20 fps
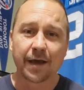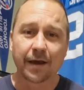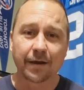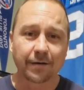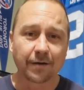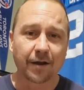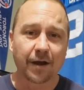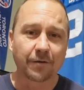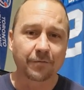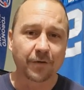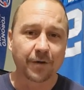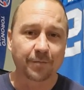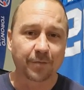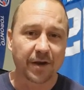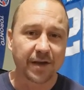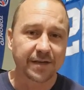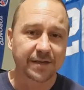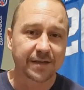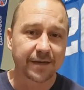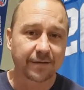and
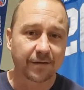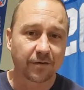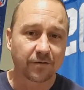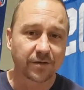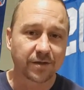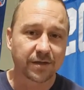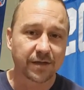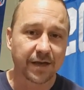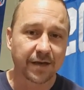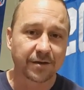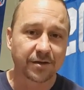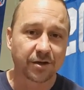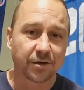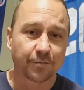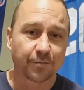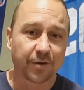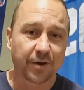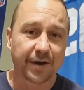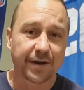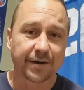replacing those
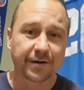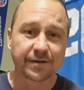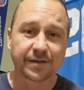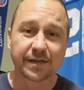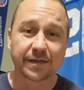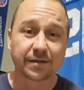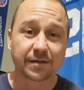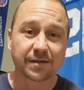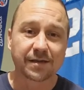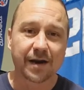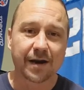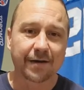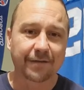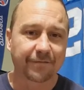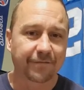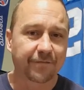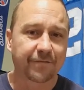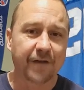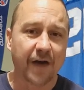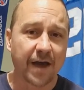injured players instead
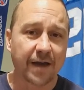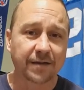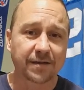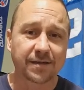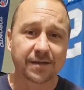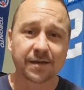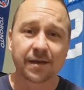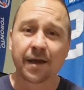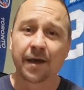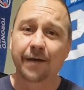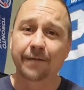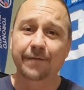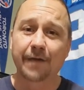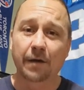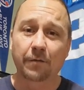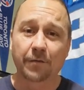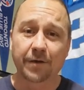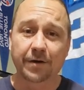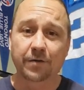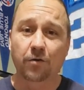of vets
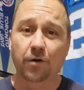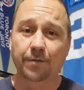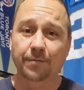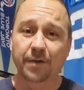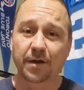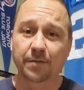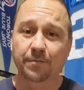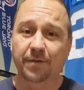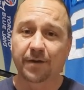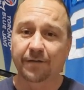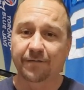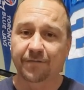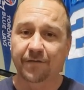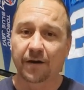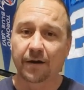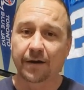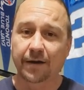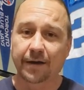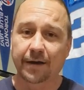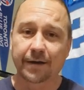that would normally be
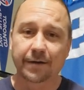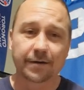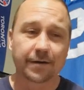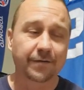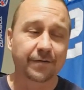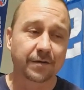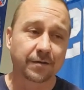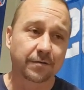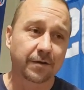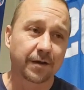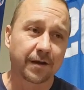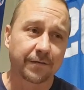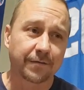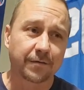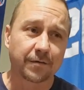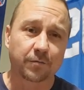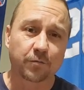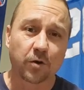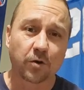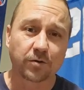filling in
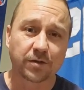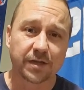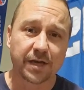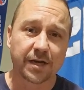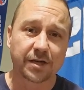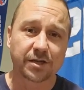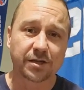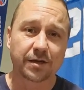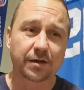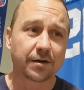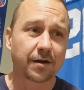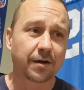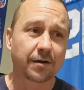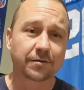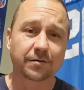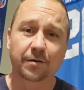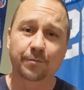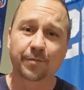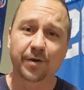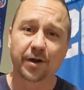the rotation
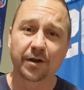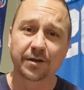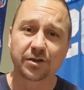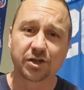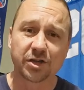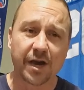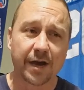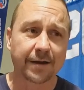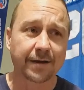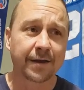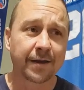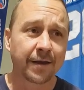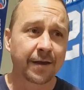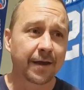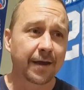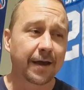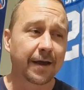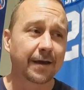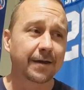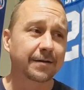under Belichick
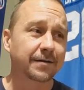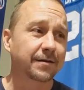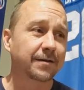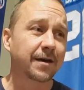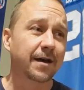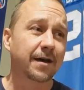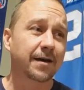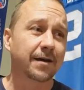and